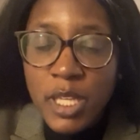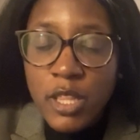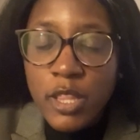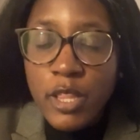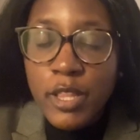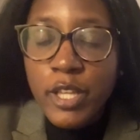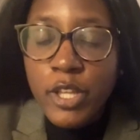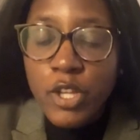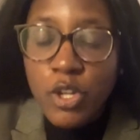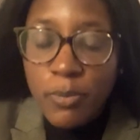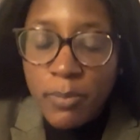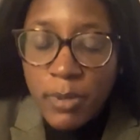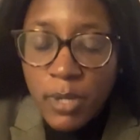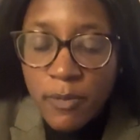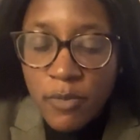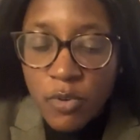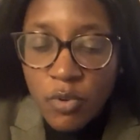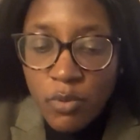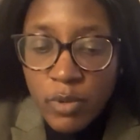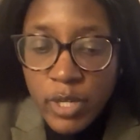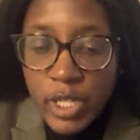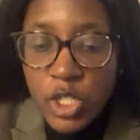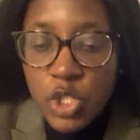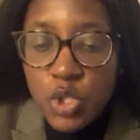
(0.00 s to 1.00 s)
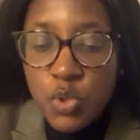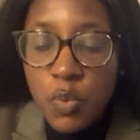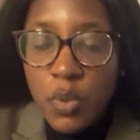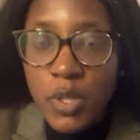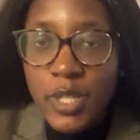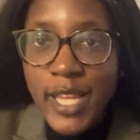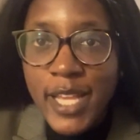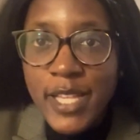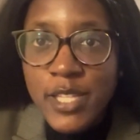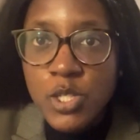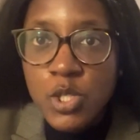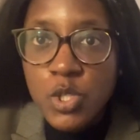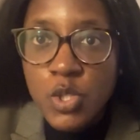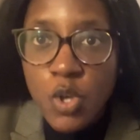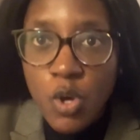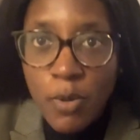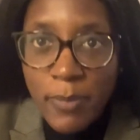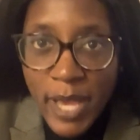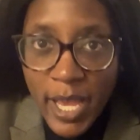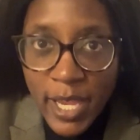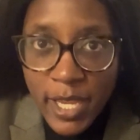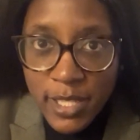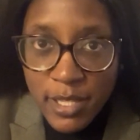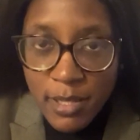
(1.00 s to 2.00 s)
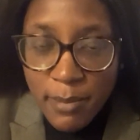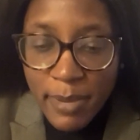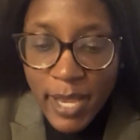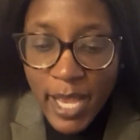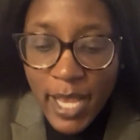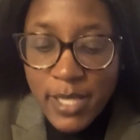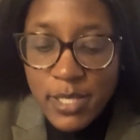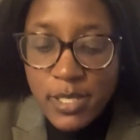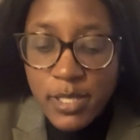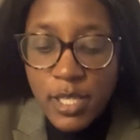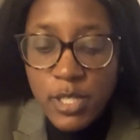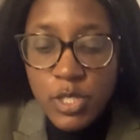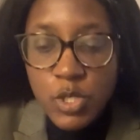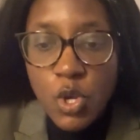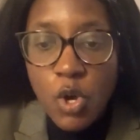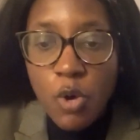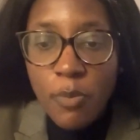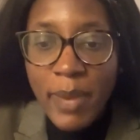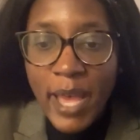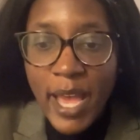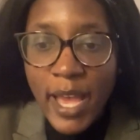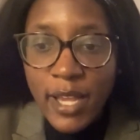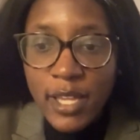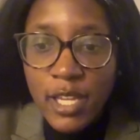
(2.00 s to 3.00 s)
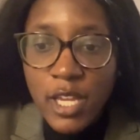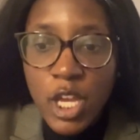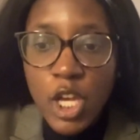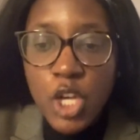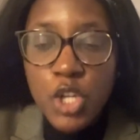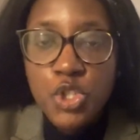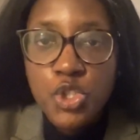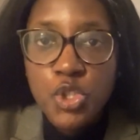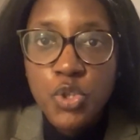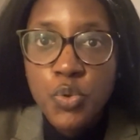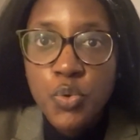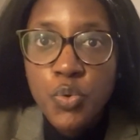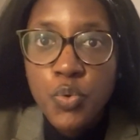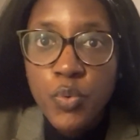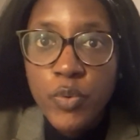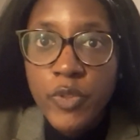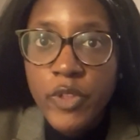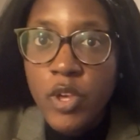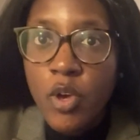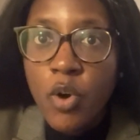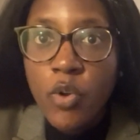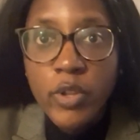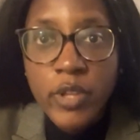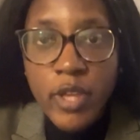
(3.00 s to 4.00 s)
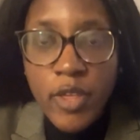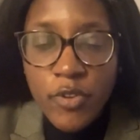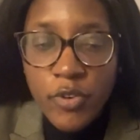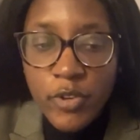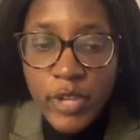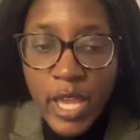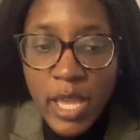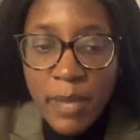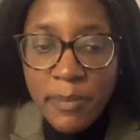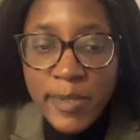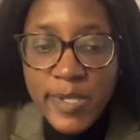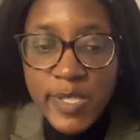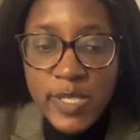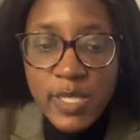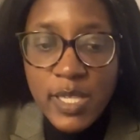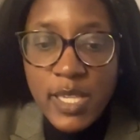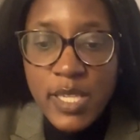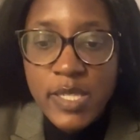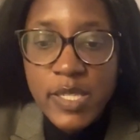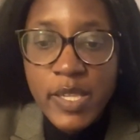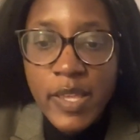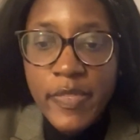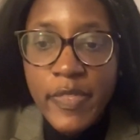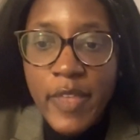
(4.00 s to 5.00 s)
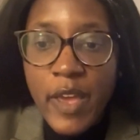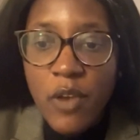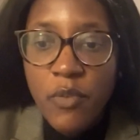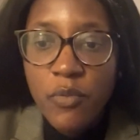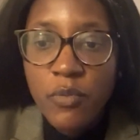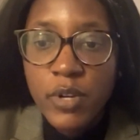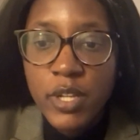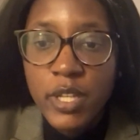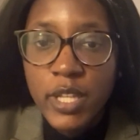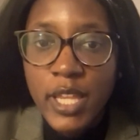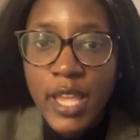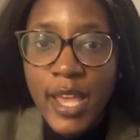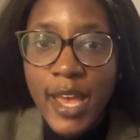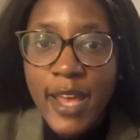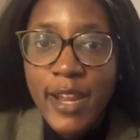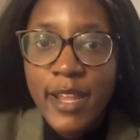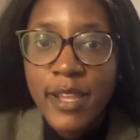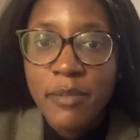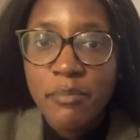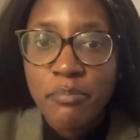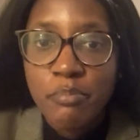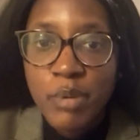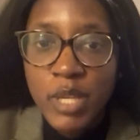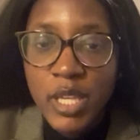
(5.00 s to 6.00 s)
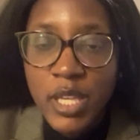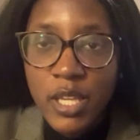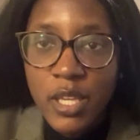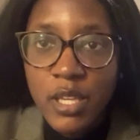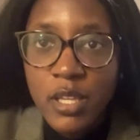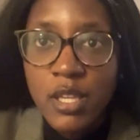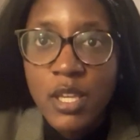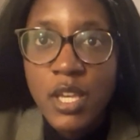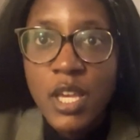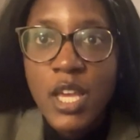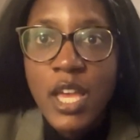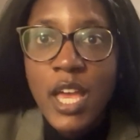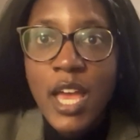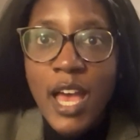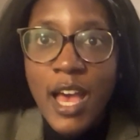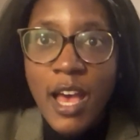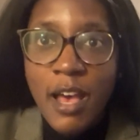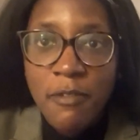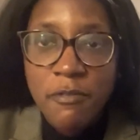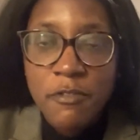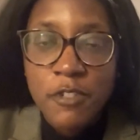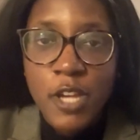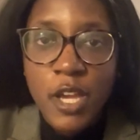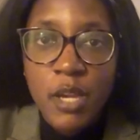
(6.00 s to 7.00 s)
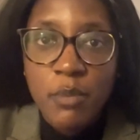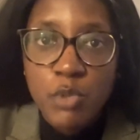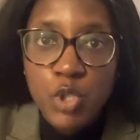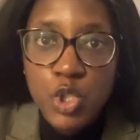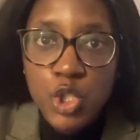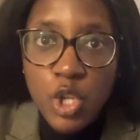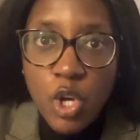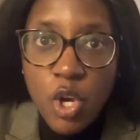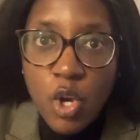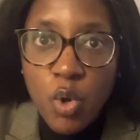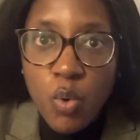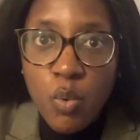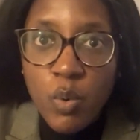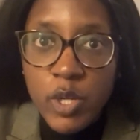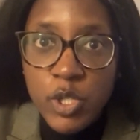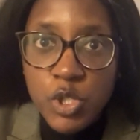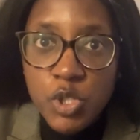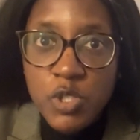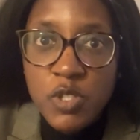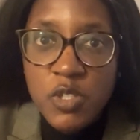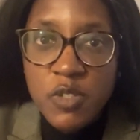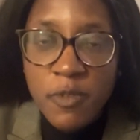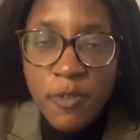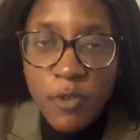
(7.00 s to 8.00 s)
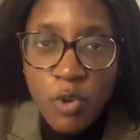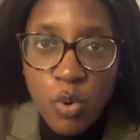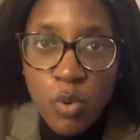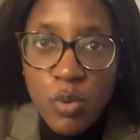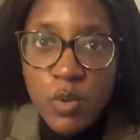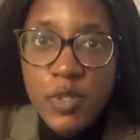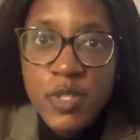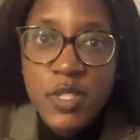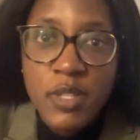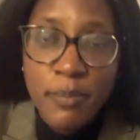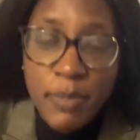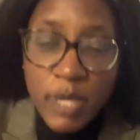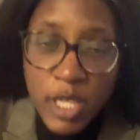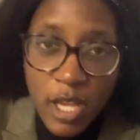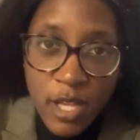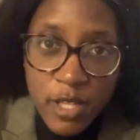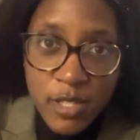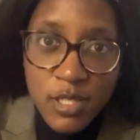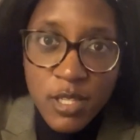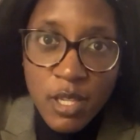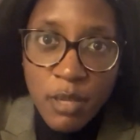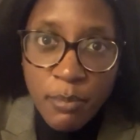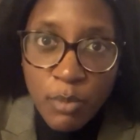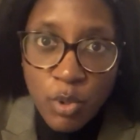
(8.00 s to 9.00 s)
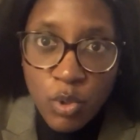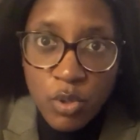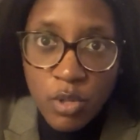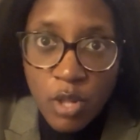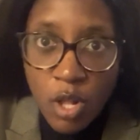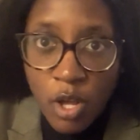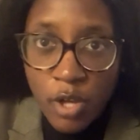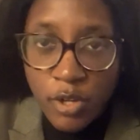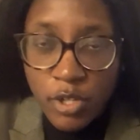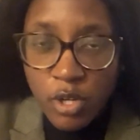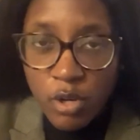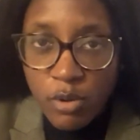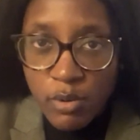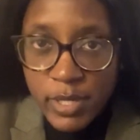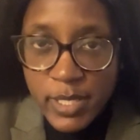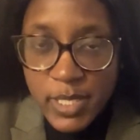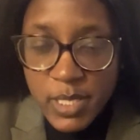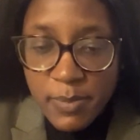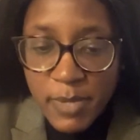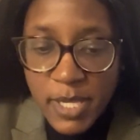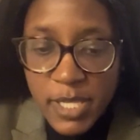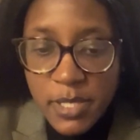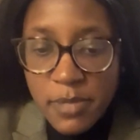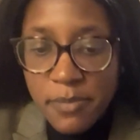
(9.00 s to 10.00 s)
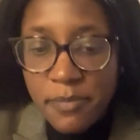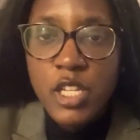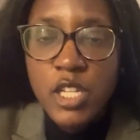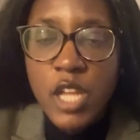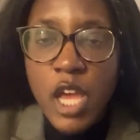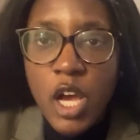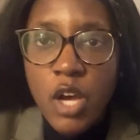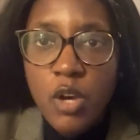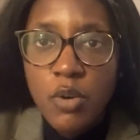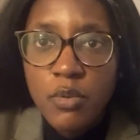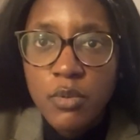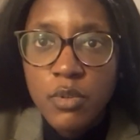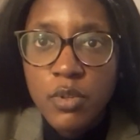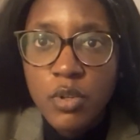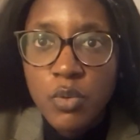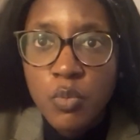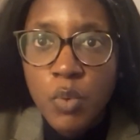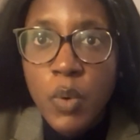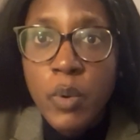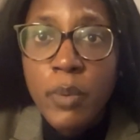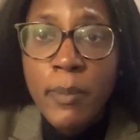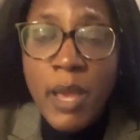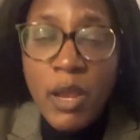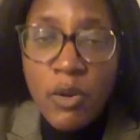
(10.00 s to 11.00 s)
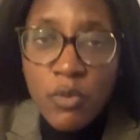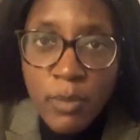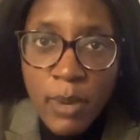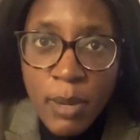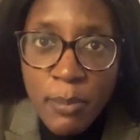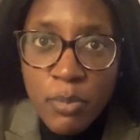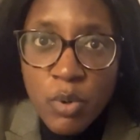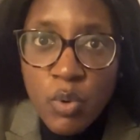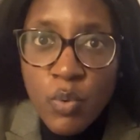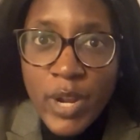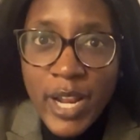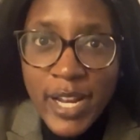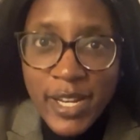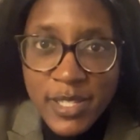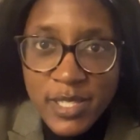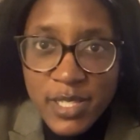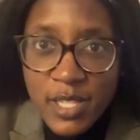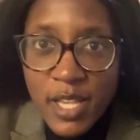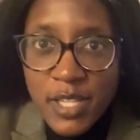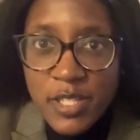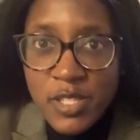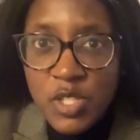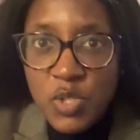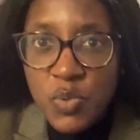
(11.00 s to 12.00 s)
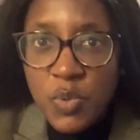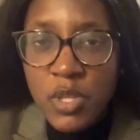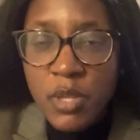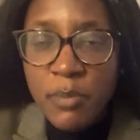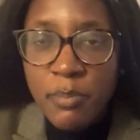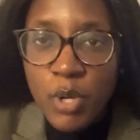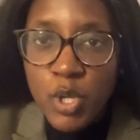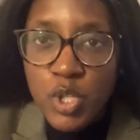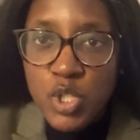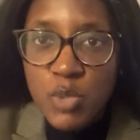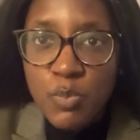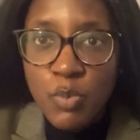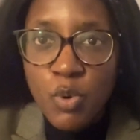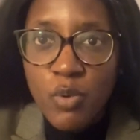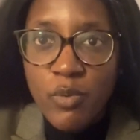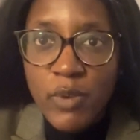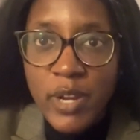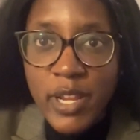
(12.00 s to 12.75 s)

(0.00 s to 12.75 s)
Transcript: a little bit of a reach. Well, let's go back in the past. Let's go back to the only other game this season that really had a big halftime show, which is, of course, the Beyonce Bowl on Christmas. Now, what we might remember when I discussed this with the Baltimore